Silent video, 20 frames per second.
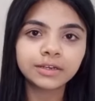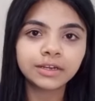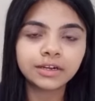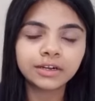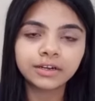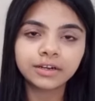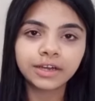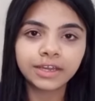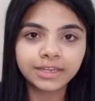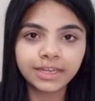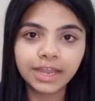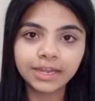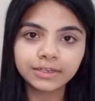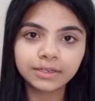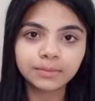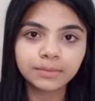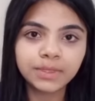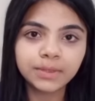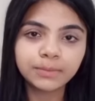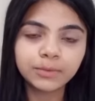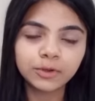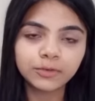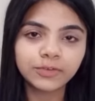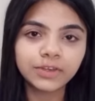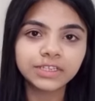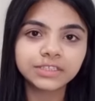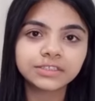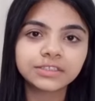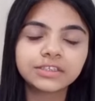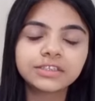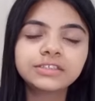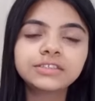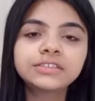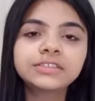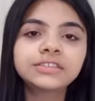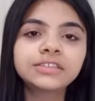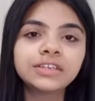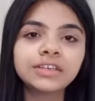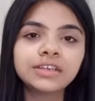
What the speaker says: anatomy professors.